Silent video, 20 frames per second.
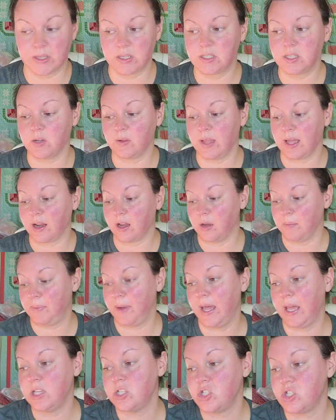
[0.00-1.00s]
So like on
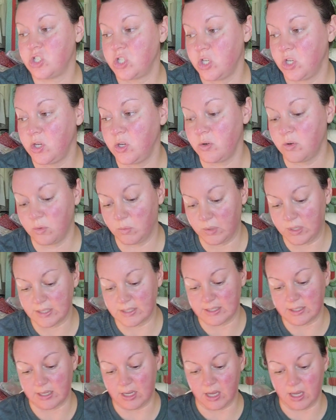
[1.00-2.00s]
page 2
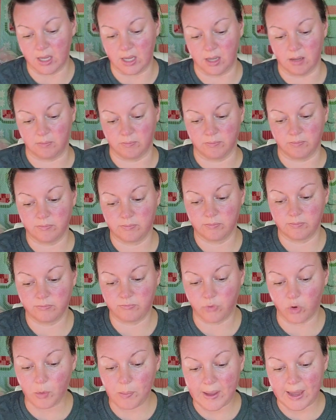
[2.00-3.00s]
was the
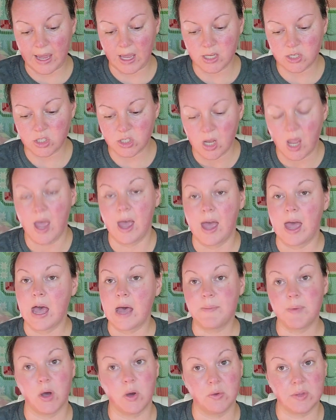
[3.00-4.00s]
4 patch,
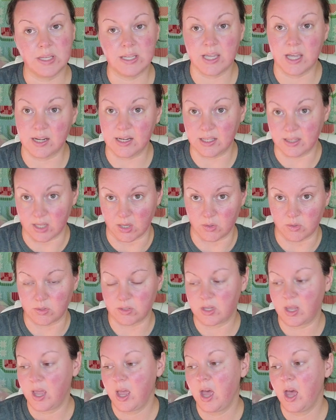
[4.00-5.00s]
I'm only cutting
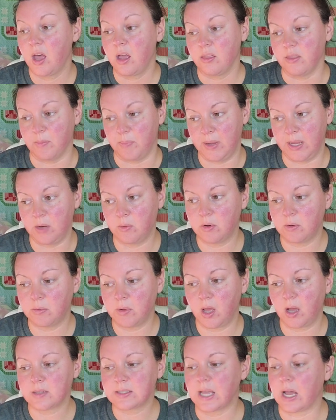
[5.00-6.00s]
those. The pinwheel
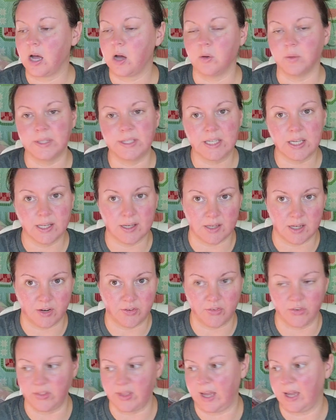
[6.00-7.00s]
blocks, I only cut
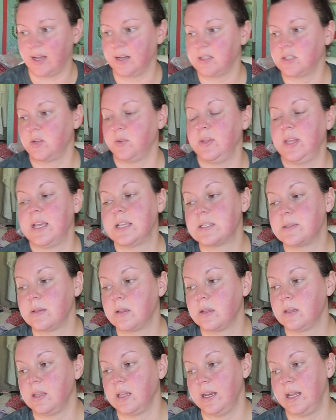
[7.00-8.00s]
enough for that. So
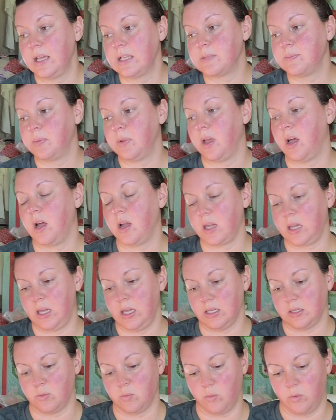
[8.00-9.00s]
the next block
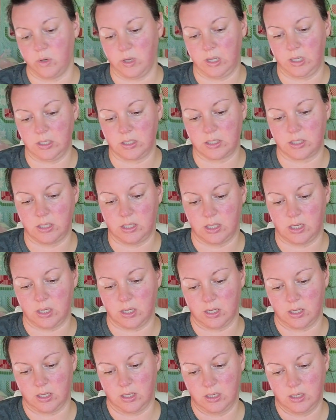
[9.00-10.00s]
is what?
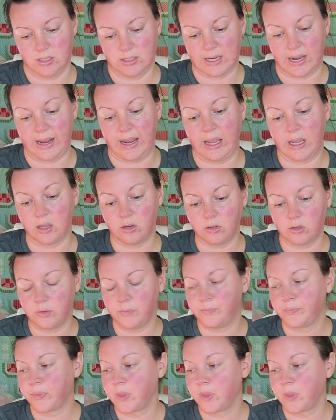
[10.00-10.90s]
The diagonal.